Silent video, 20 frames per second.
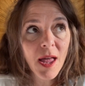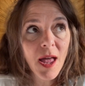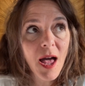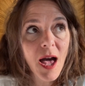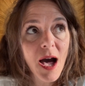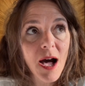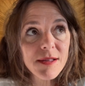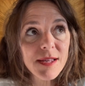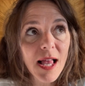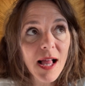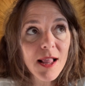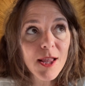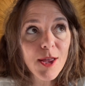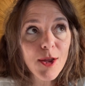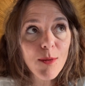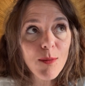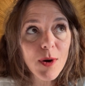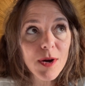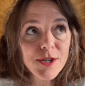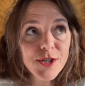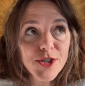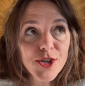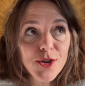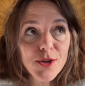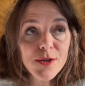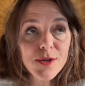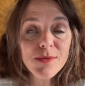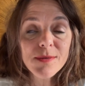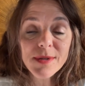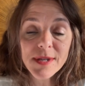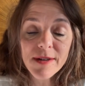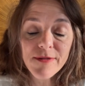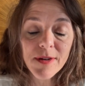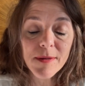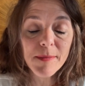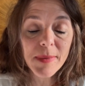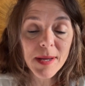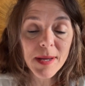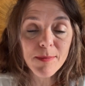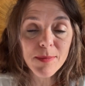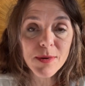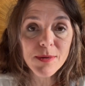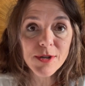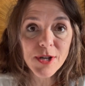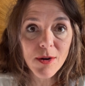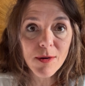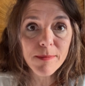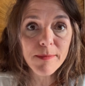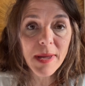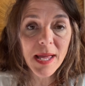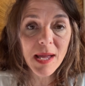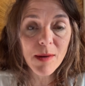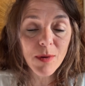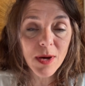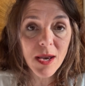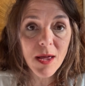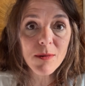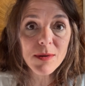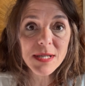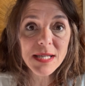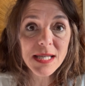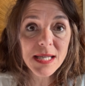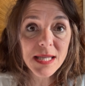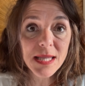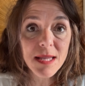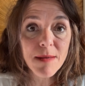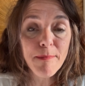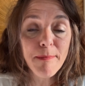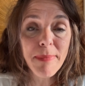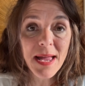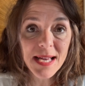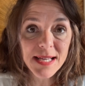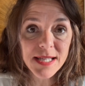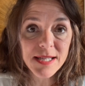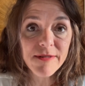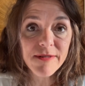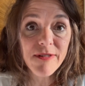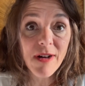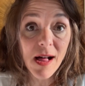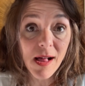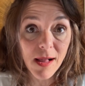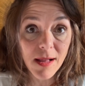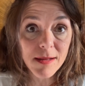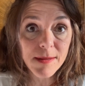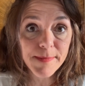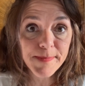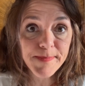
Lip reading: I'll tell you what 2 different people told me when I was in the pit of hell.